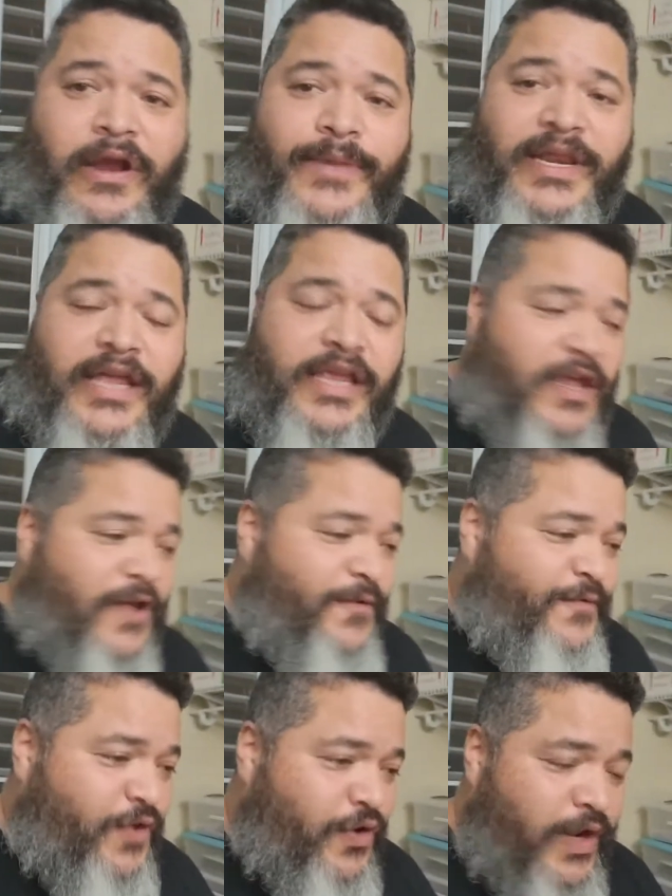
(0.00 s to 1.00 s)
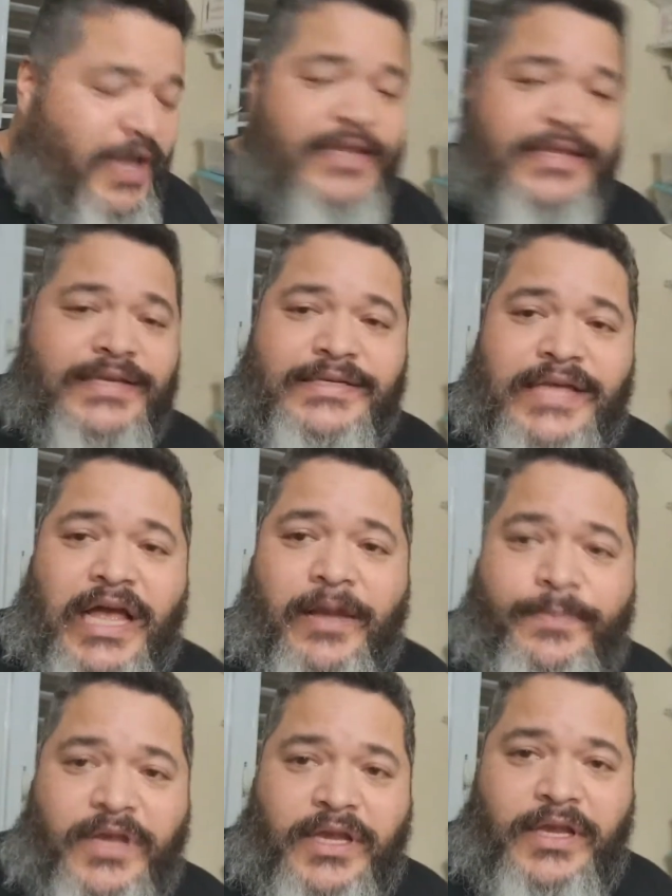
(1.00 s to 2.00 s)
I mean, like, if you're in this
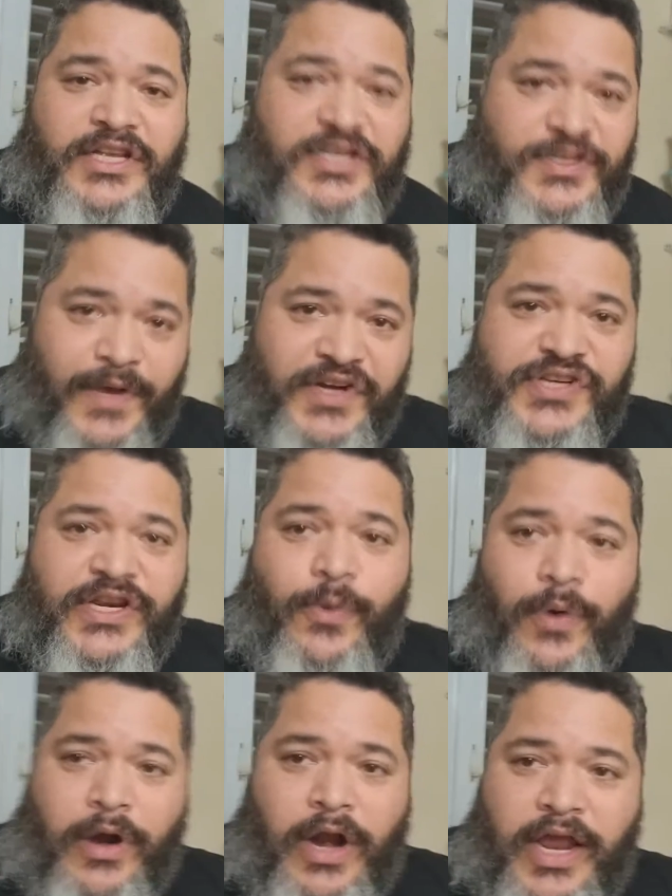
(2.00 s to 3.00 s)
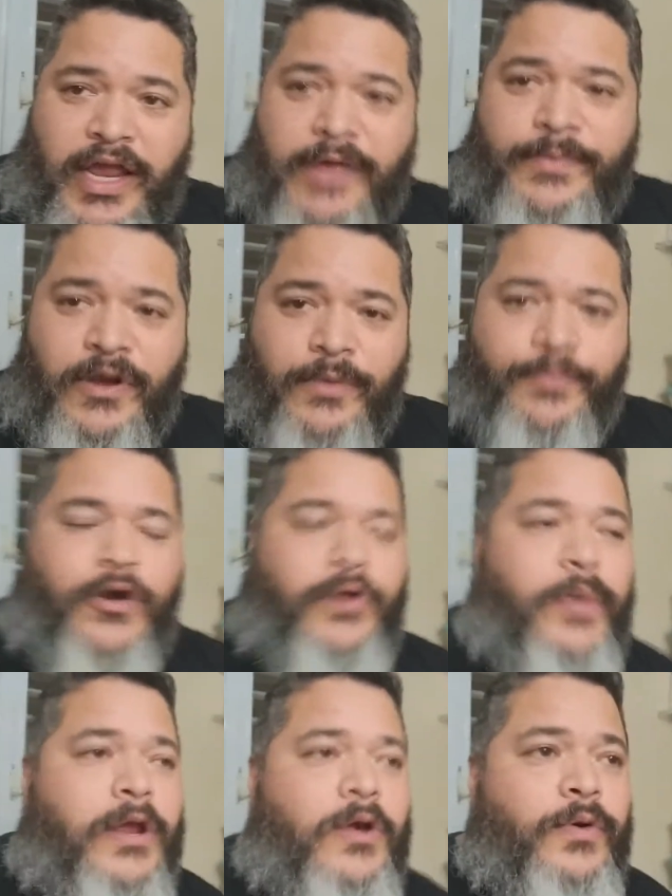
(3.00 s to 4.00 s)
hobby, especially where I am here in Puerto
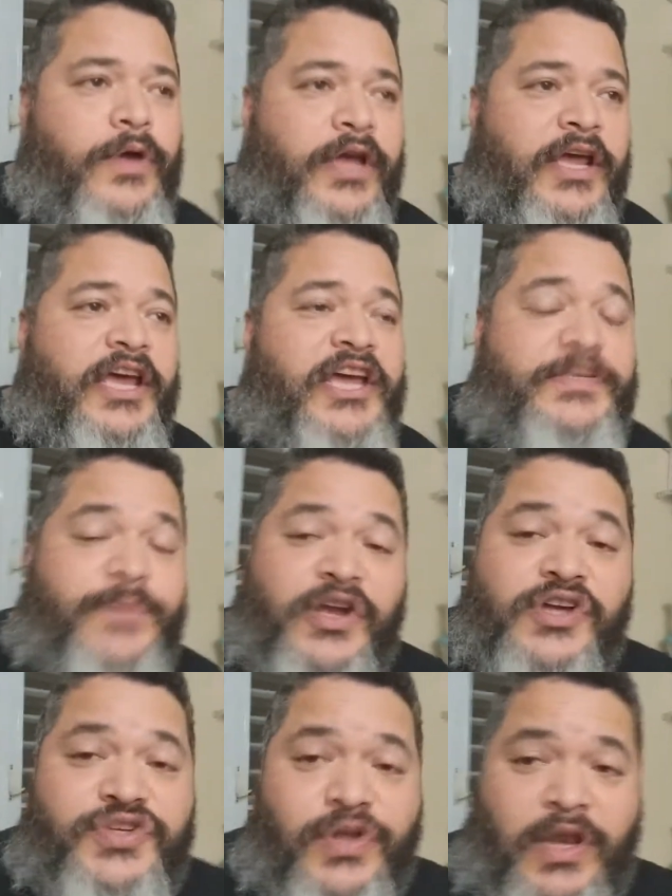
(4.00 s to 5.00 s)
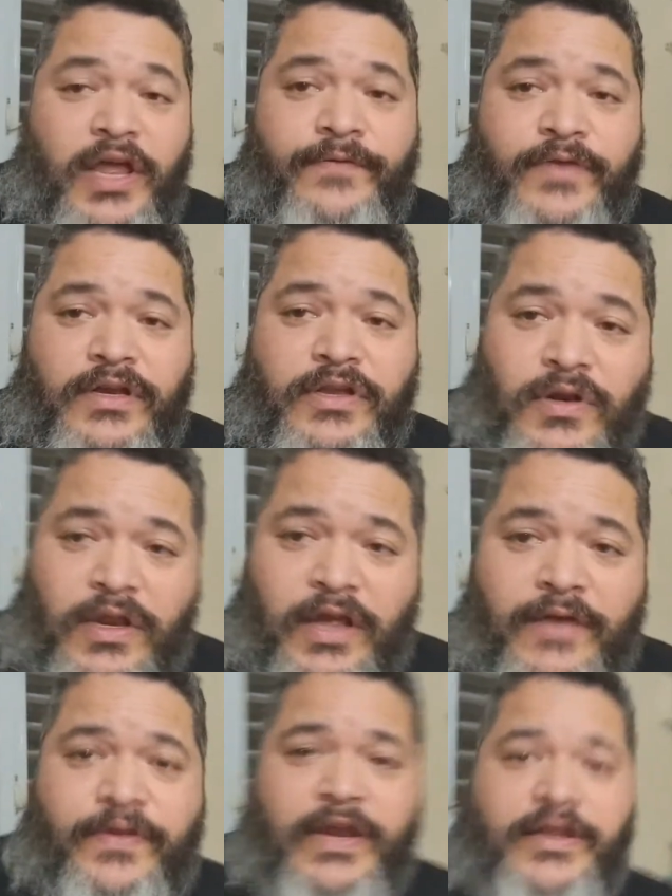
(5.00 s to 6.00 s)
Rico, it's because you love it. You
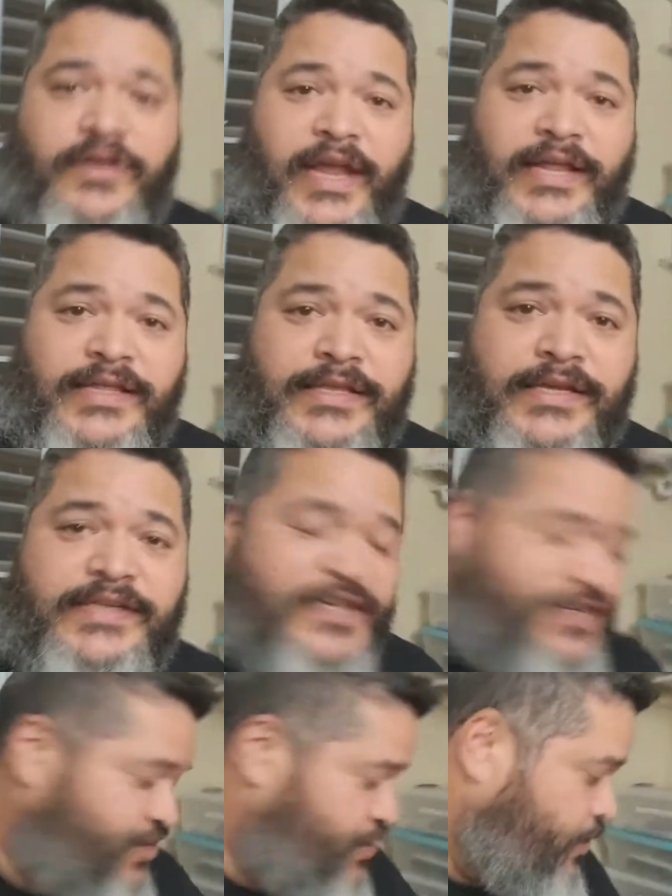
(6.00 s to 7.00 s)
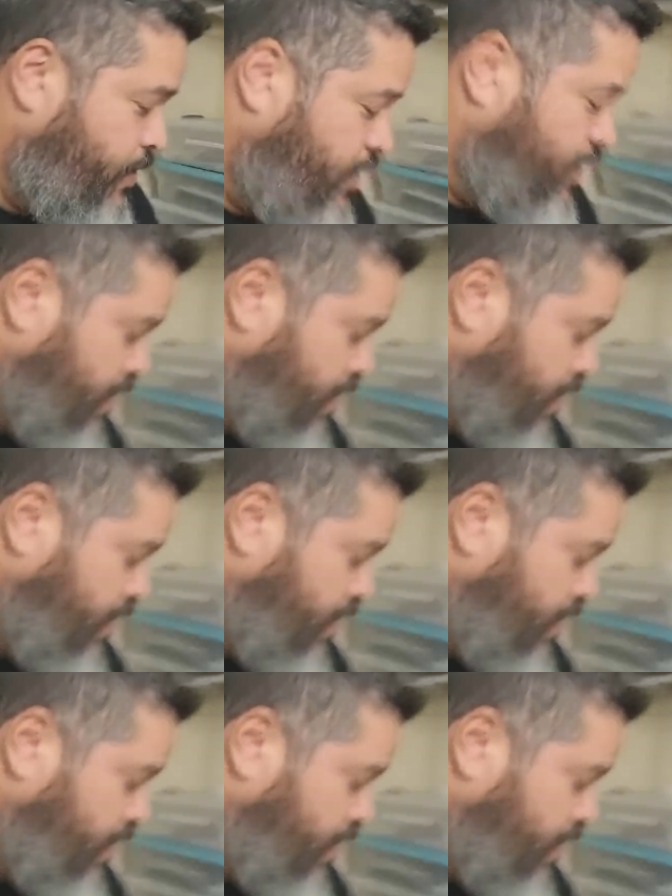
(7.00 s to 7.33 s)
love it and you like the things that you're doing.